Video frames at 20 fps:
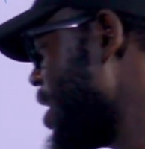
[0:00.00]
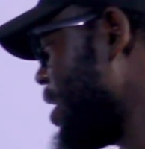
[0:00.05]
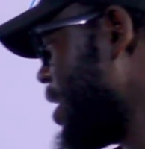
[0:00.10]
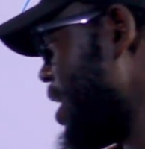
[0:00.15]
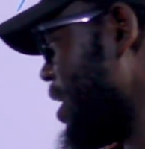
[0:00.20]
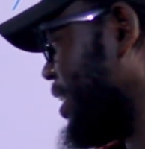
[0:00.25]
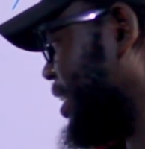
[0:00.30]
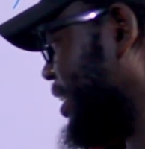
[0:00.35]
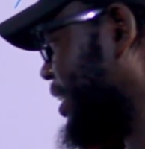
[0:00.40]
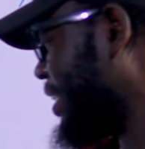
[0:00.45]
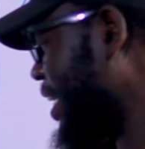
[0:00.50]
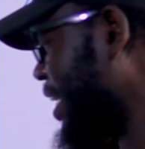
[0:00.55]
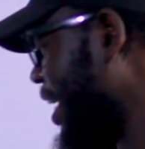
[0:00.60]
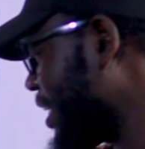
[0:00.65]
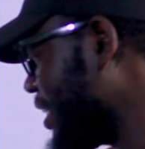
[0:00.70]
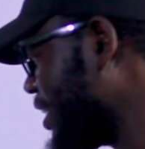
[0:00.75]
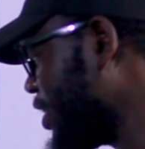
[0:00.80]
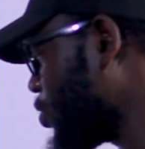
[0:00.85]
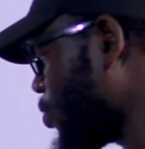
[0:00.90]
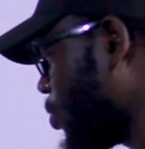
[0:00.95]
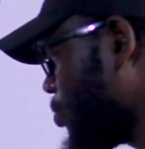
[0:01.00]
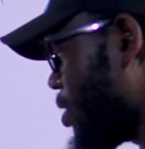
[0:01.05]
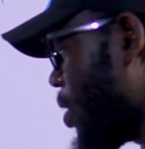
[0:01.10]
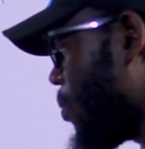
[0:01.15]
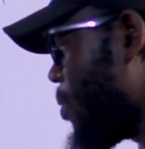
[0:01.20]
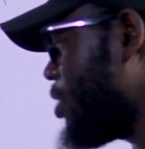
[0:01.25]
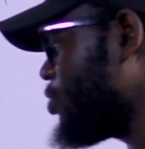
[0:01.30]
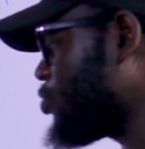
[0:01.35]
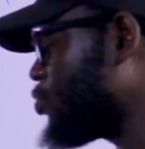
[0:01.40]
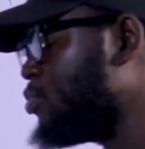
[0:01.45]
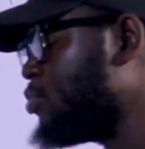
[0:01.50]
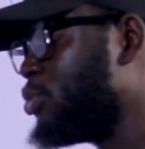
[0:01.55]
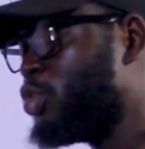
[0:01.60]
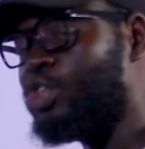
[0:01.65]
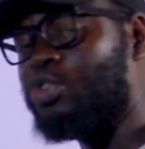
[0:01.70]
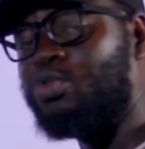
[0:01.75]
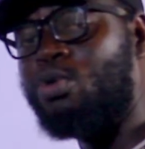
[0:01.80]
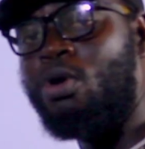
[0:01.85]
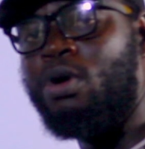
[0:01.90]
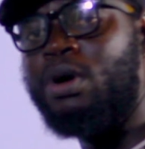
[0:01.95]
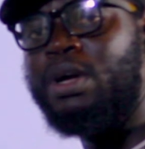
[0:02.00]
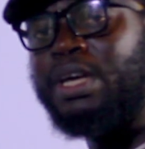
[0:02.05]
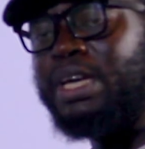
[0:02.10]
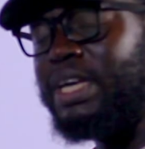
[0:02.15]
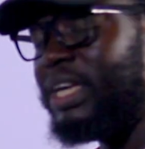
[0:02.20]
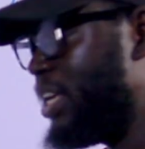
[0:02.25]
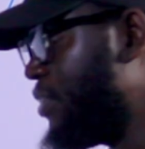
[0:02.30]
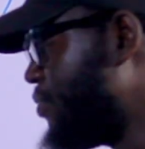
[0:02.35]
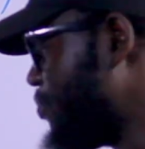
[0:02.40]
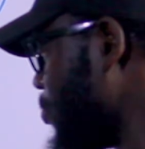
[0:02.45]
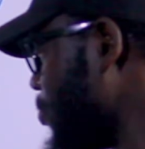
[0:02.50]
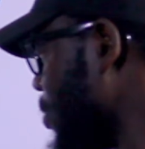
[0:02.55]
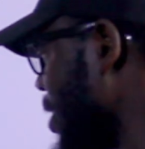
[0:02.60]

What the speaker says: Let's check this other one to be sure if